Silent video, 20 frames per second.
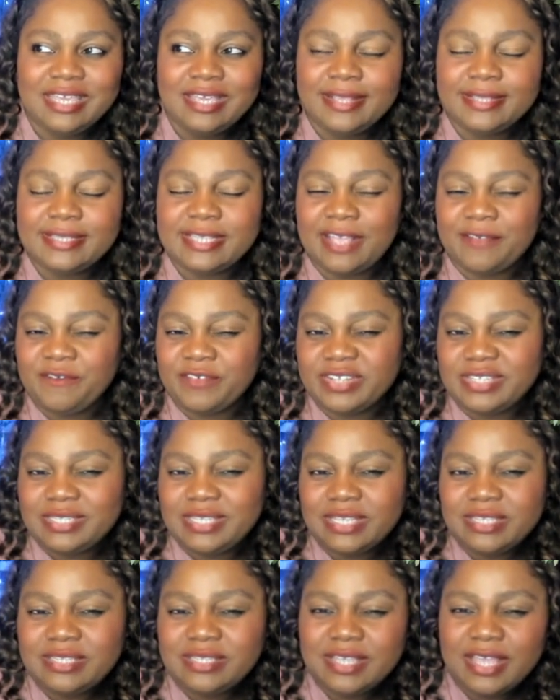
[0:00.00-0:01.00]
San
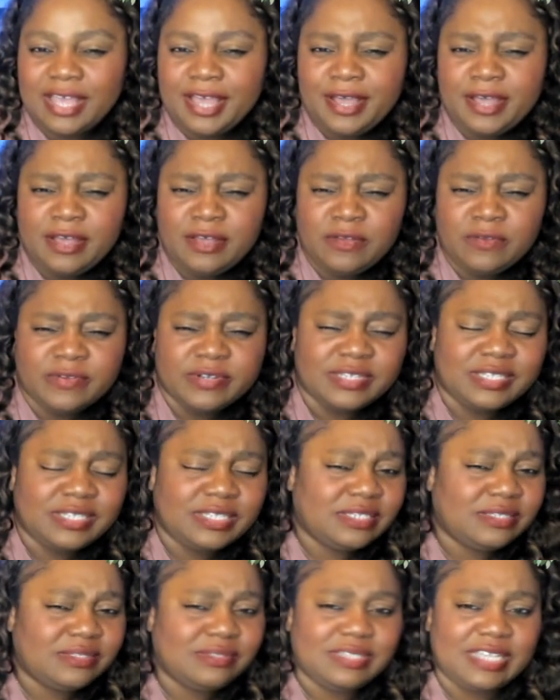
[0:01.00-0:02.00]
Francisco or
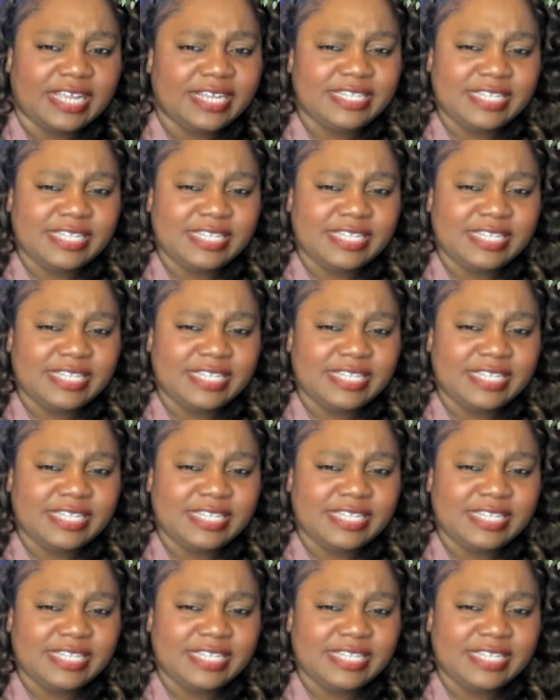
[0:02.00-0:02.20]
San